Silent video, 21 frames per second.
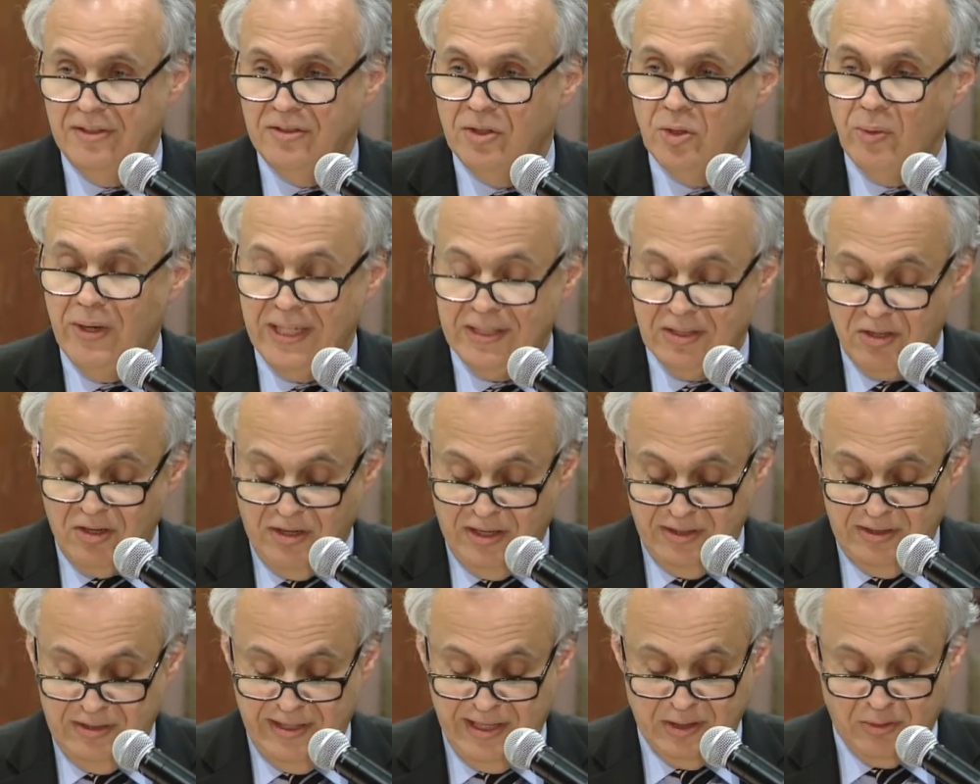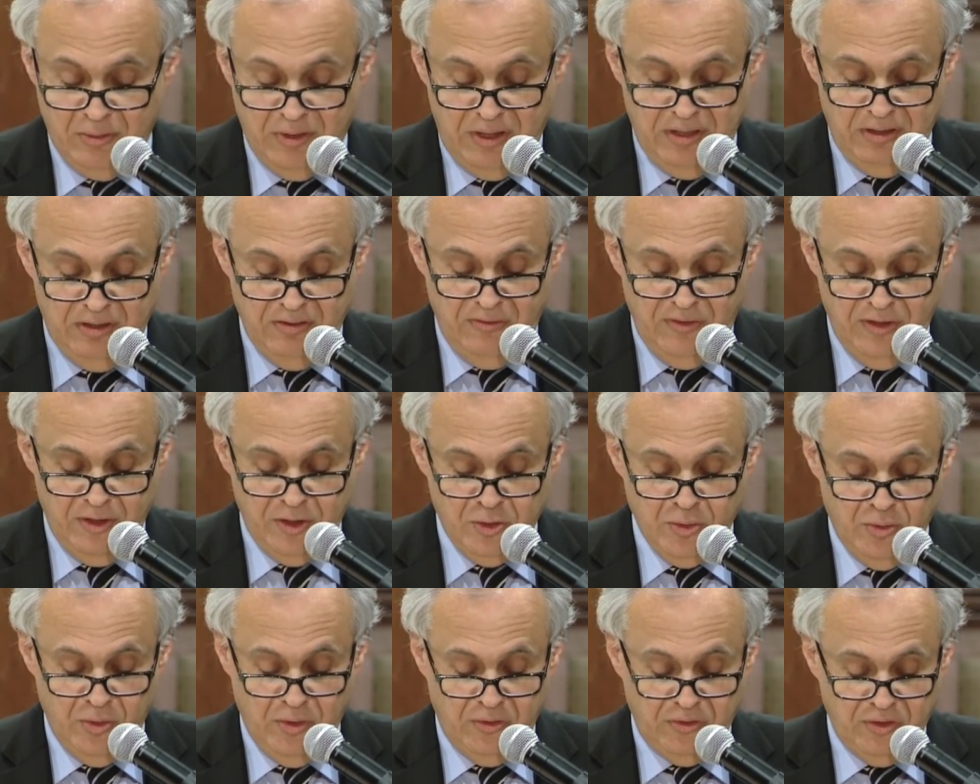direct contact with
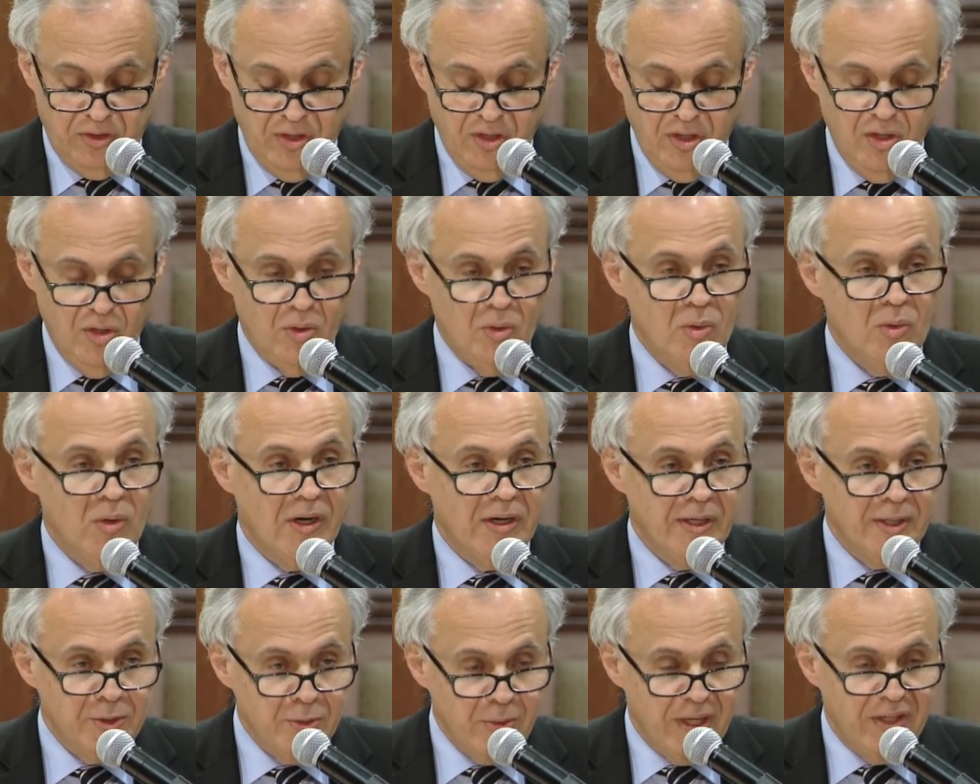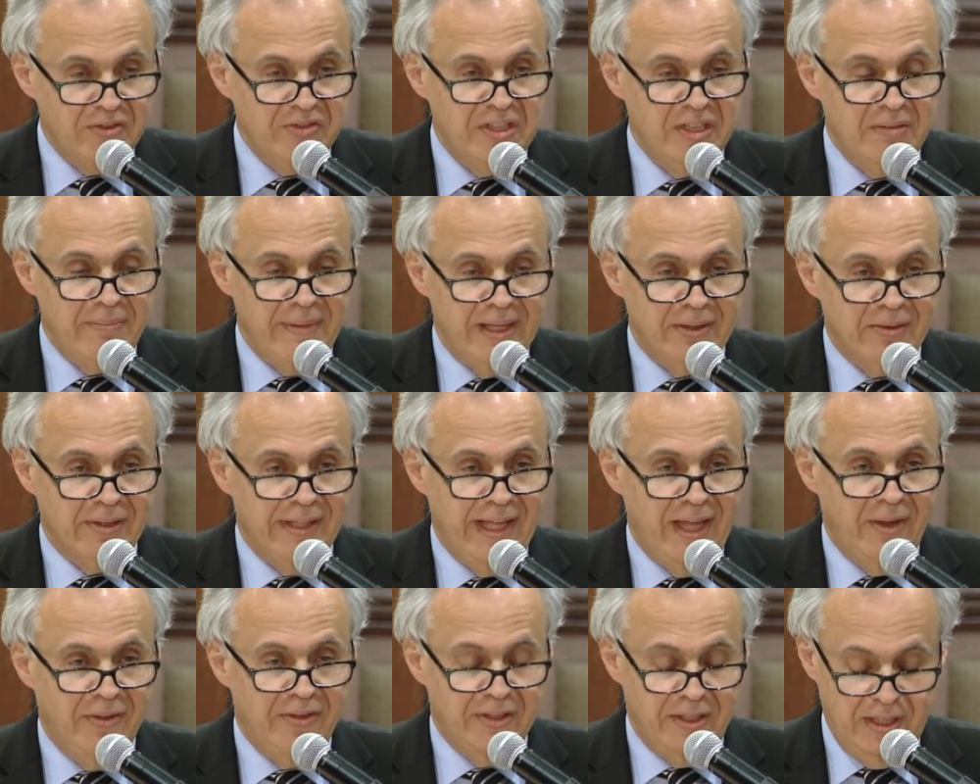individuals who are addressing mental
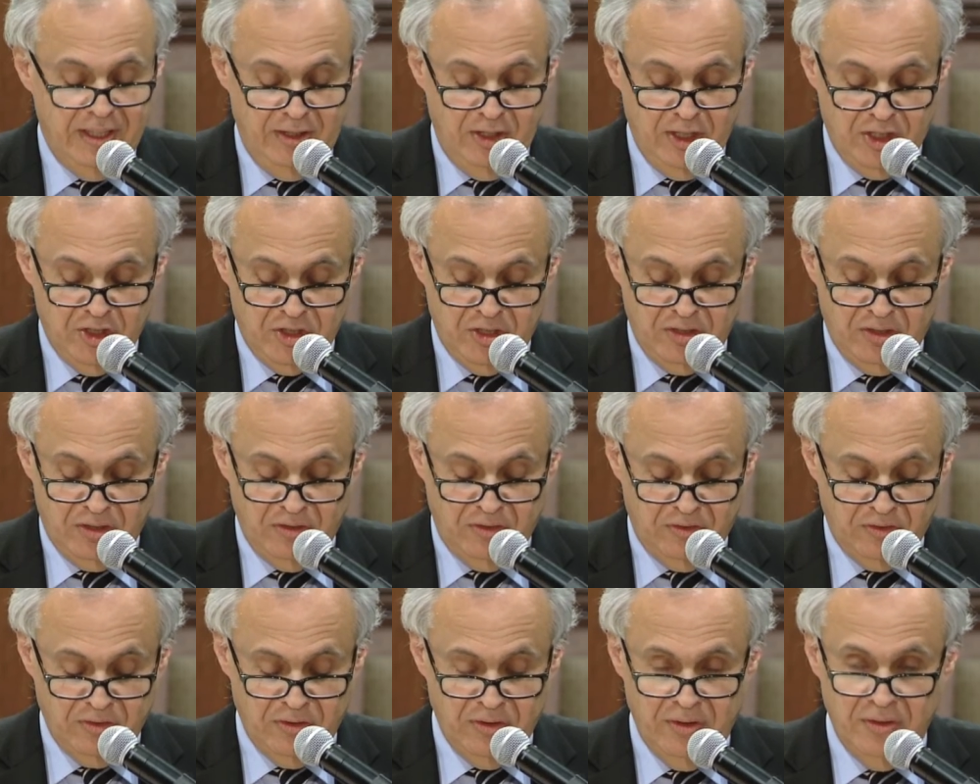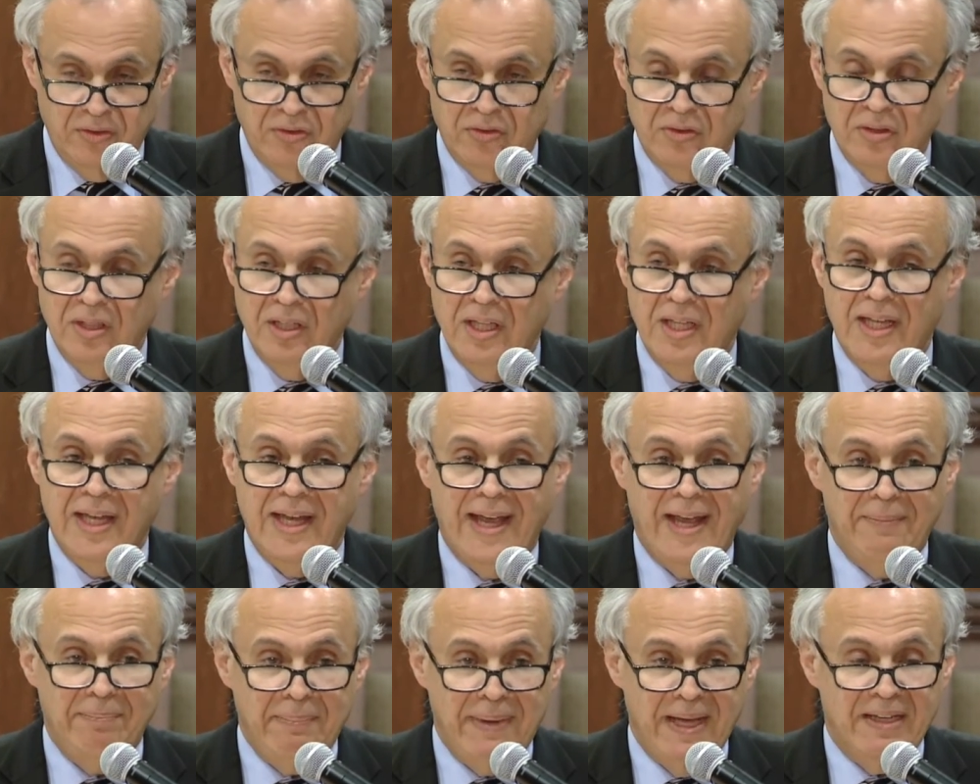health and addiction concerns
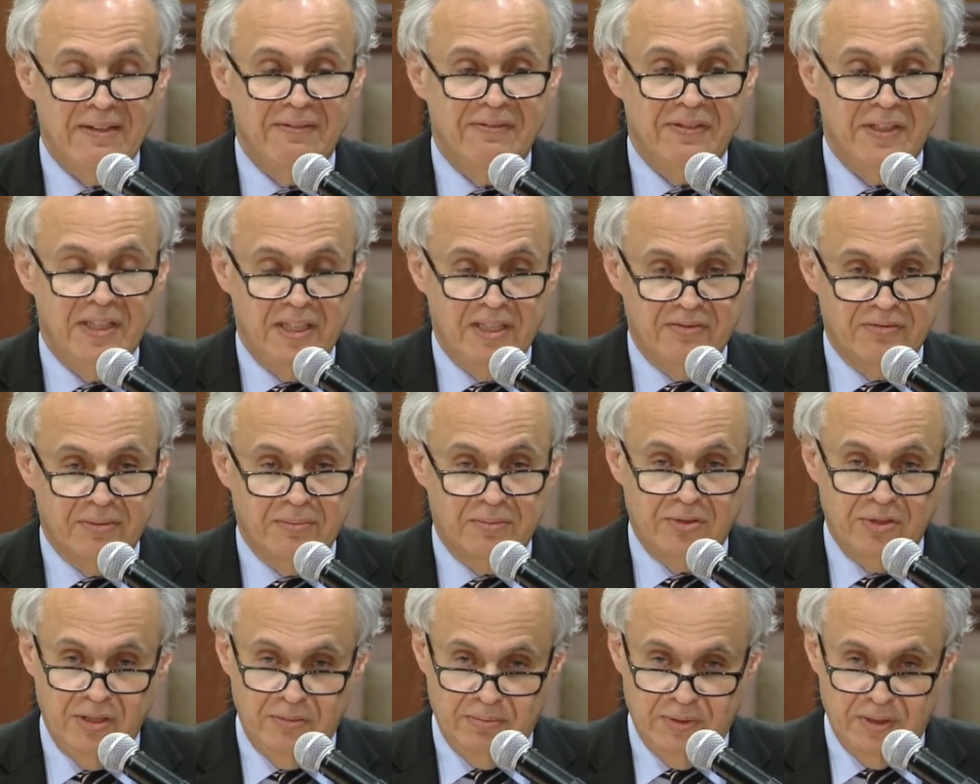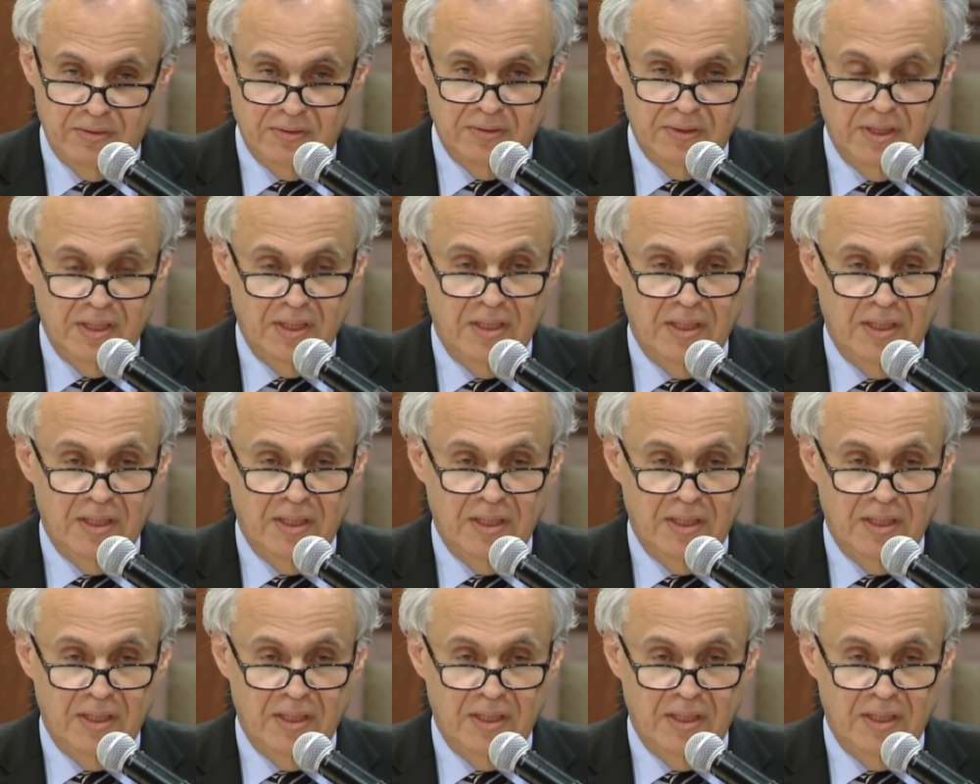and benefiting from treatment.